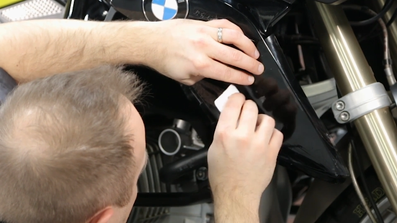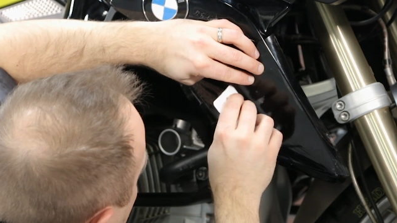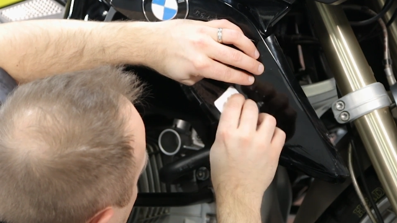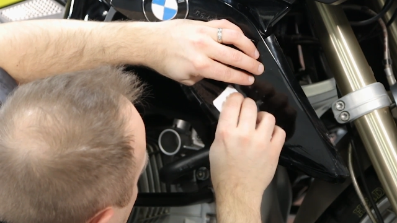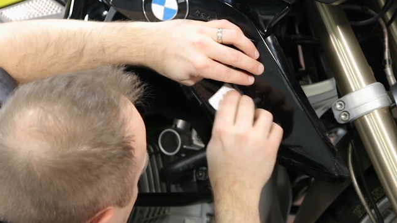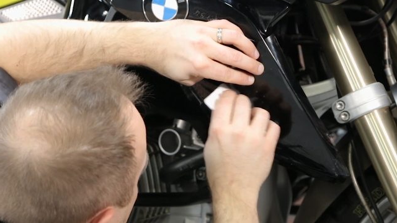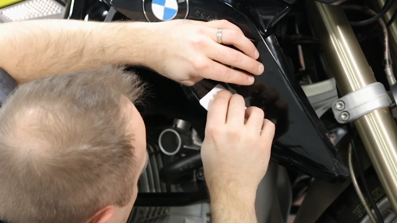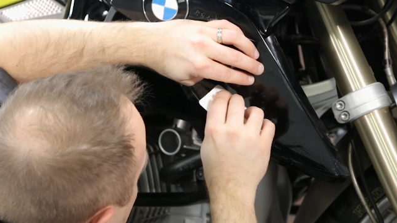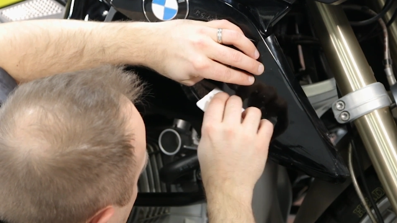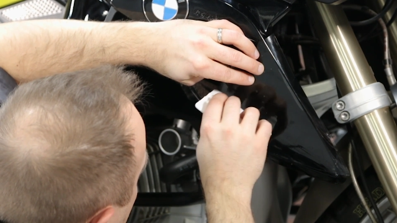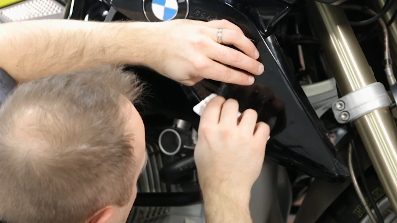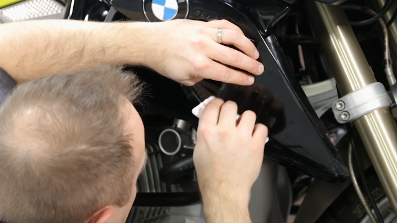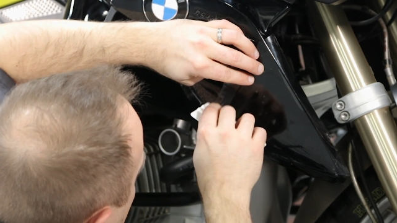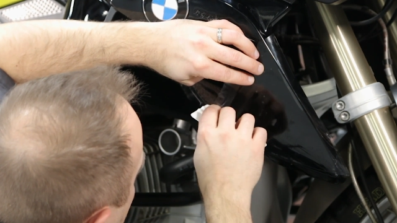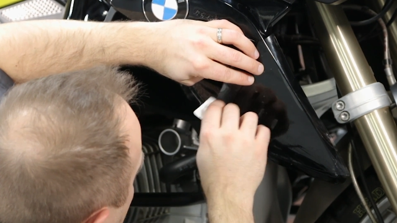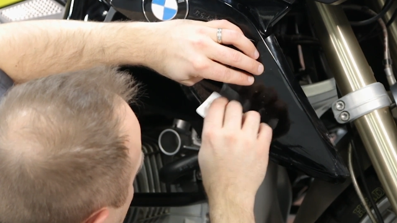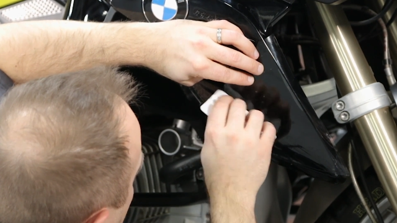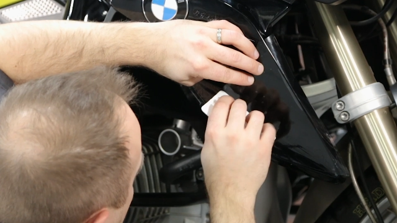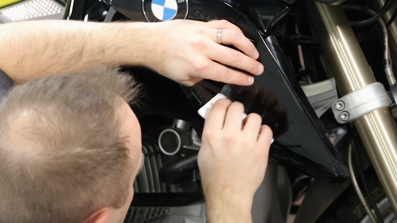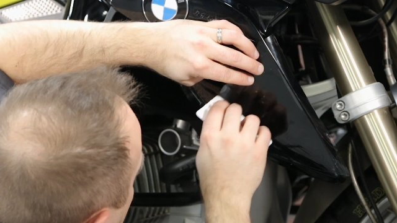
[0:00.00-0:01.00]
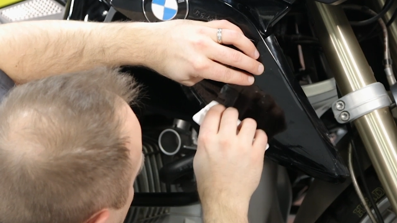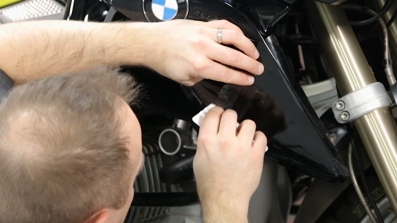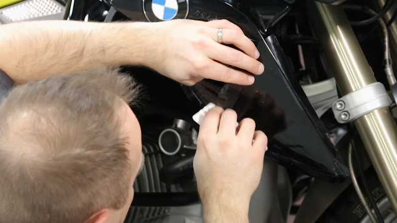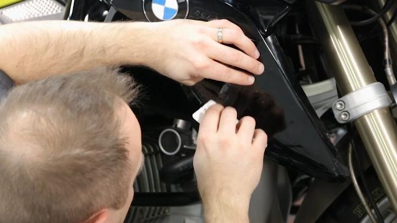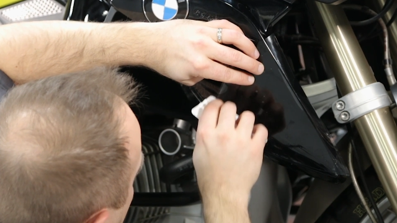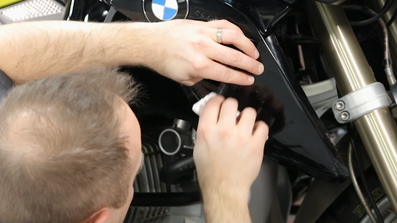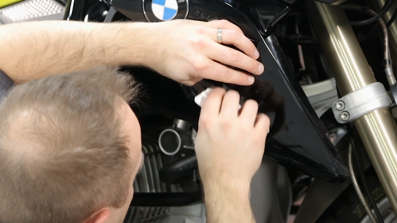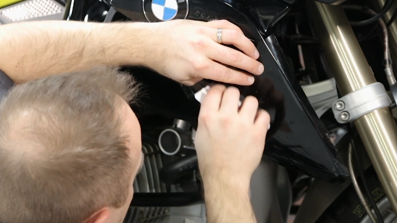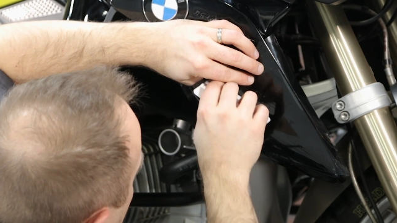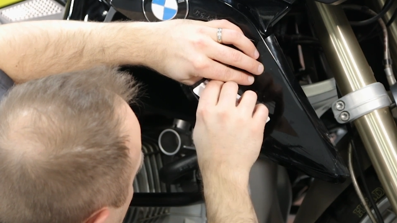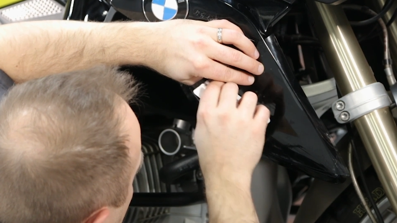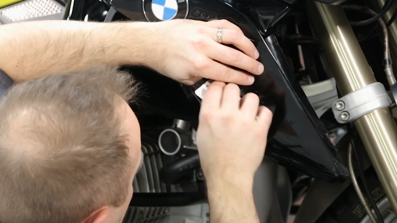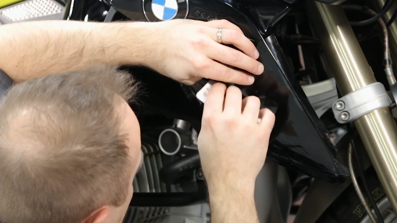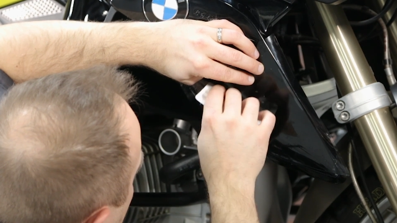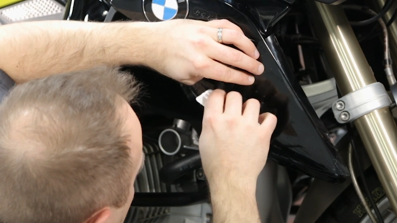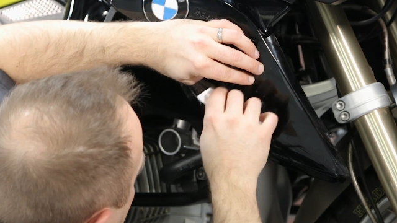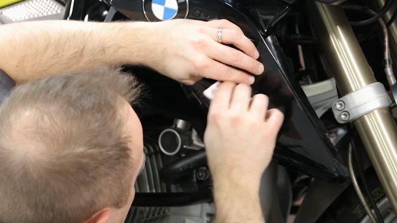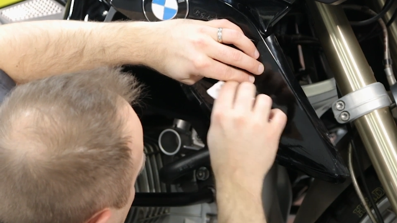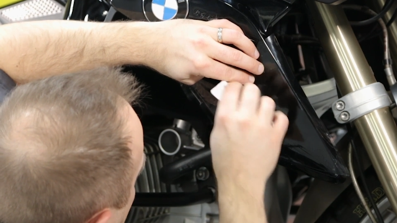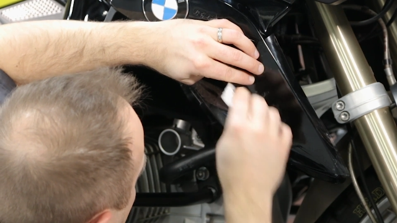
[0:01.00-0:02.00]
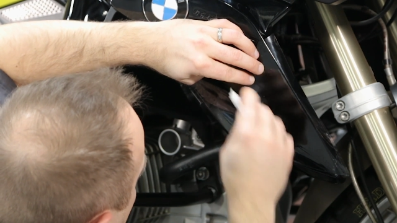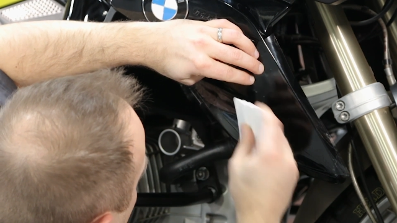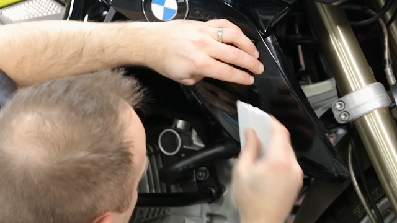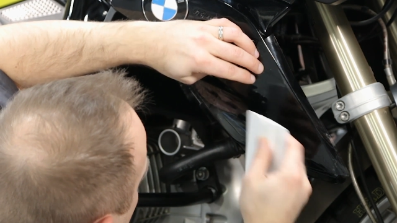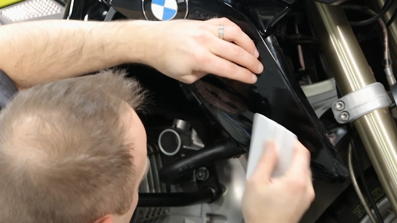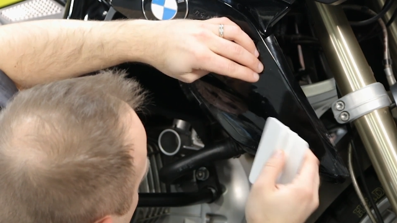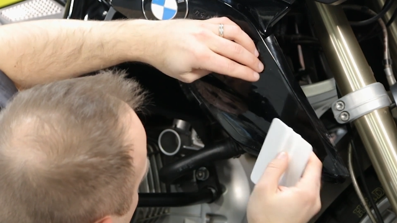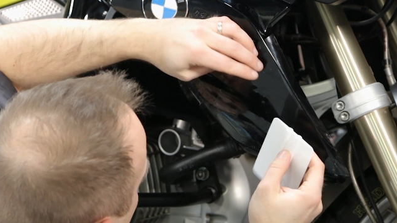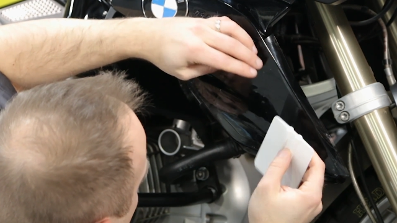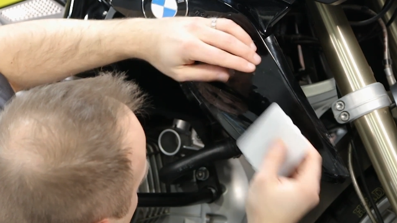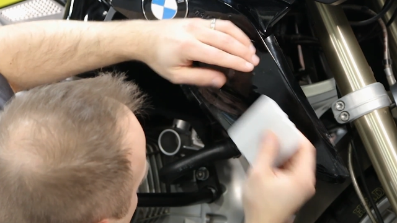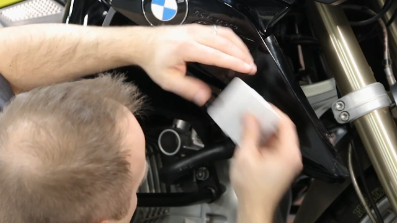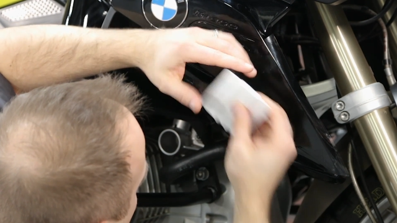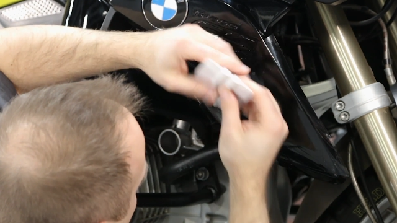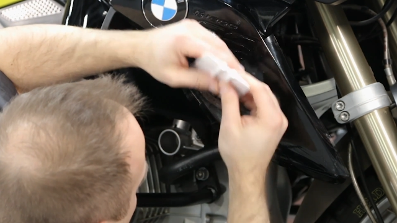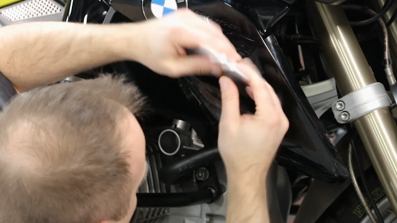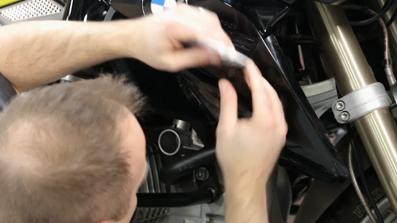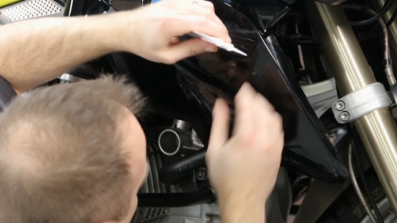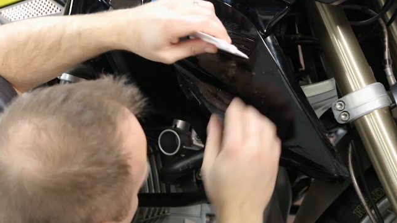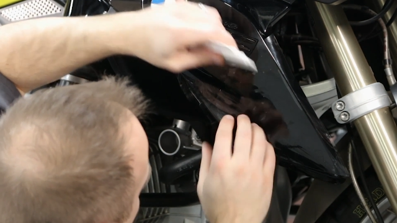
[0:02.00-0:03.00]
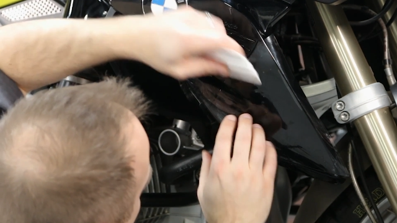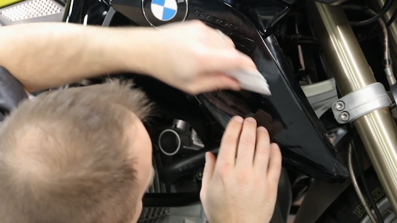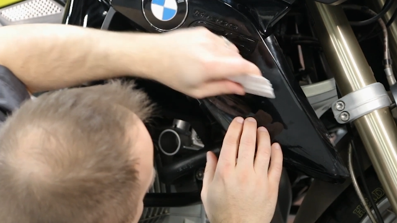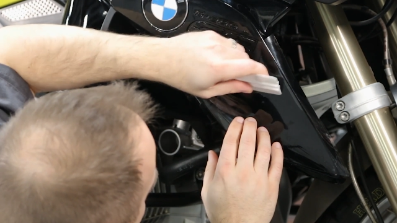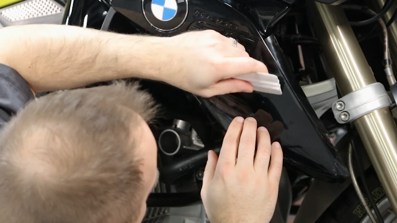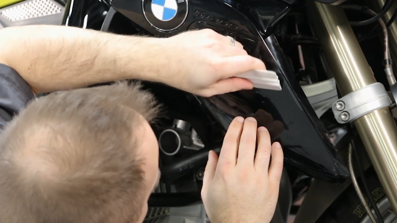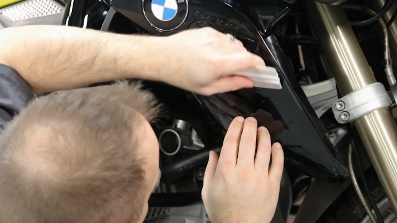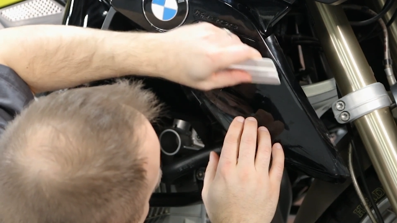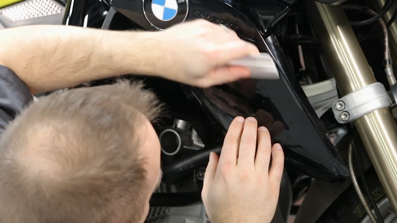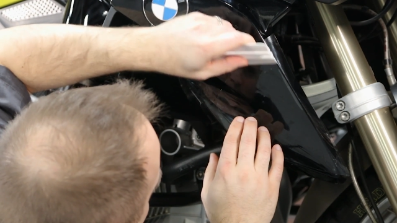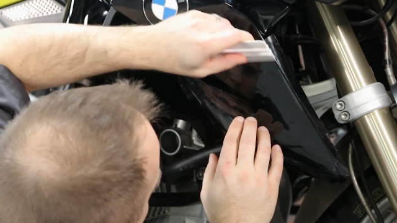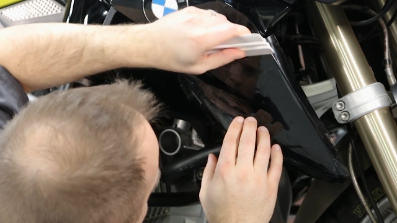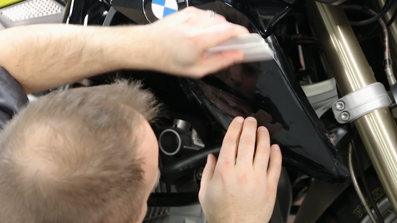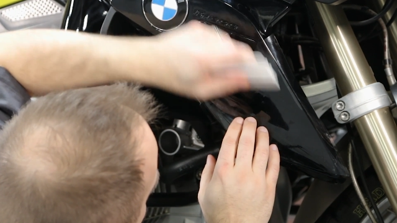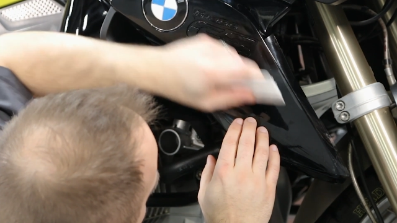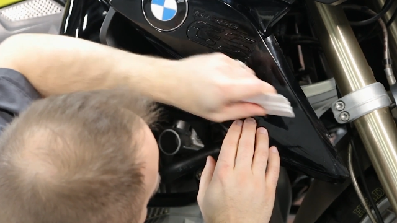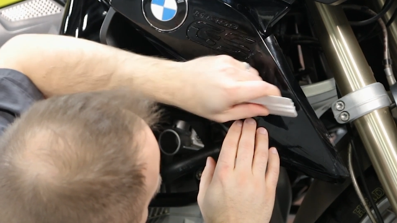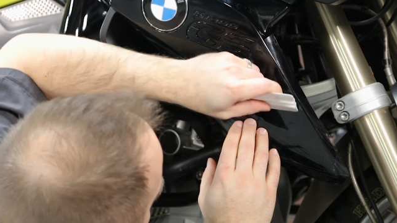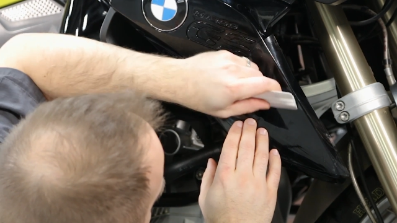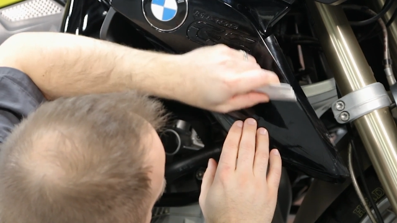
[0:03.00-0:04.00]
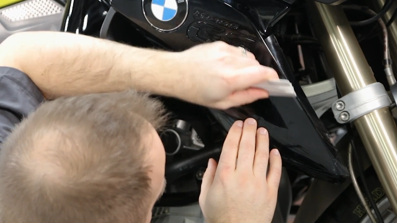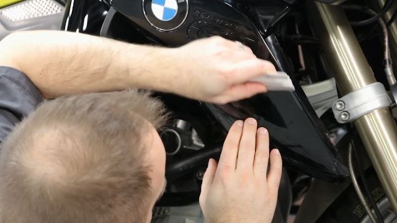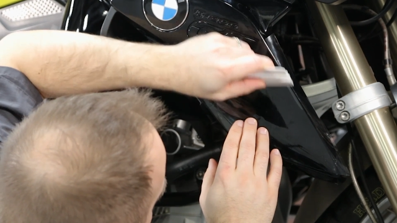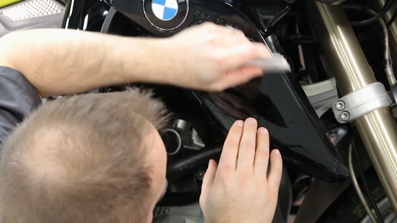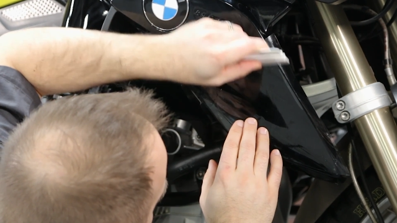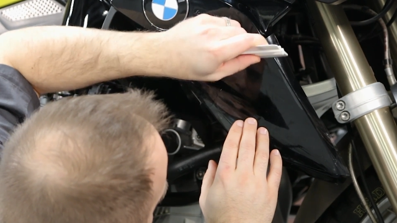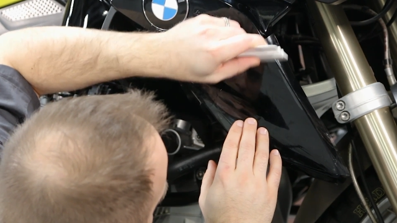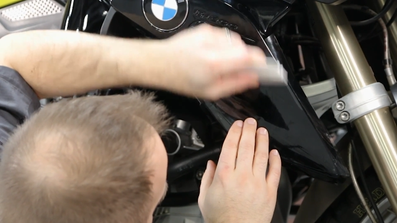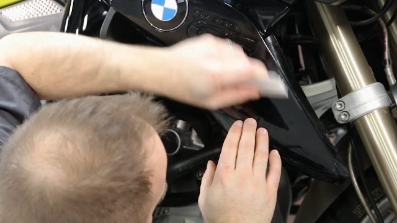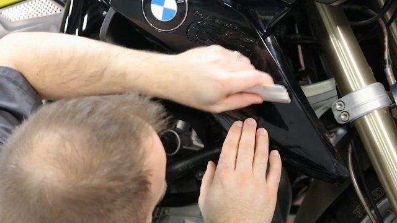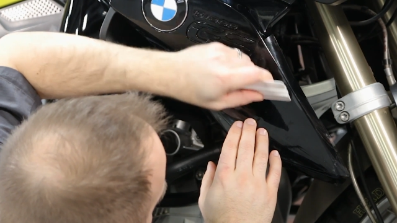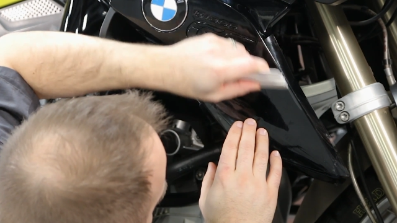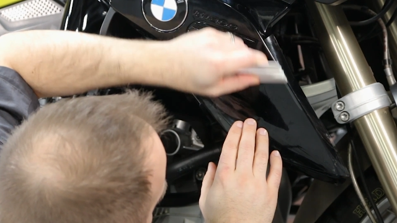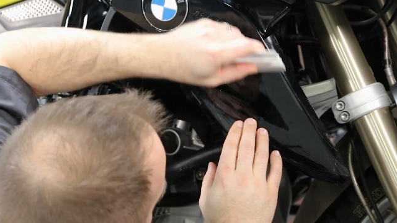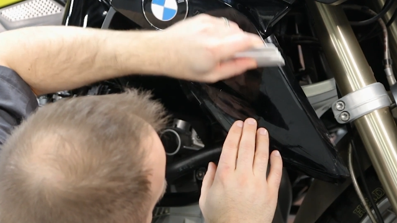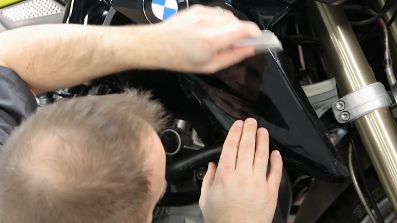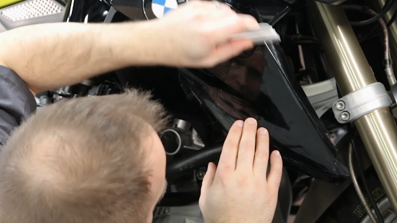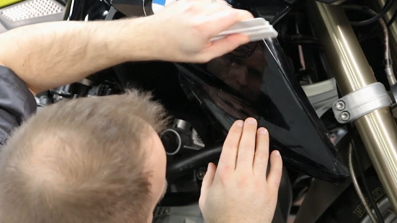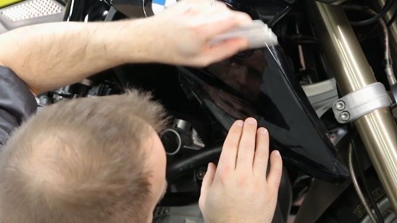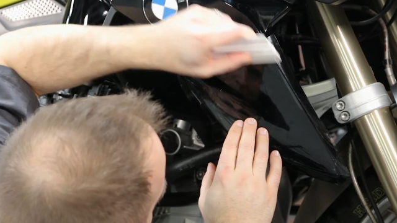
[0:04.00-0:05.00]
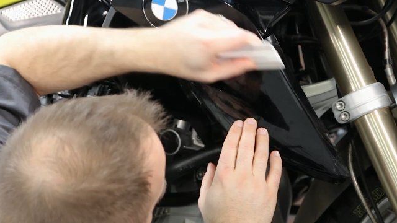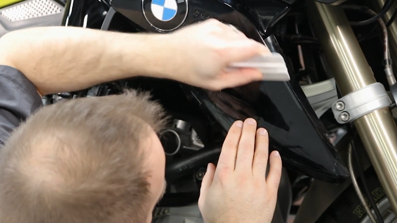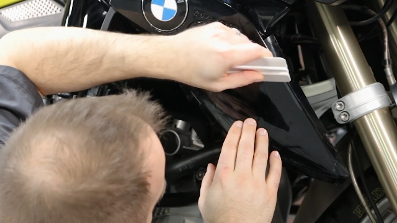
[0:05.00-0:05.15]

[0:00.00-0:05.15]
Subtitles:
(no speaker visible)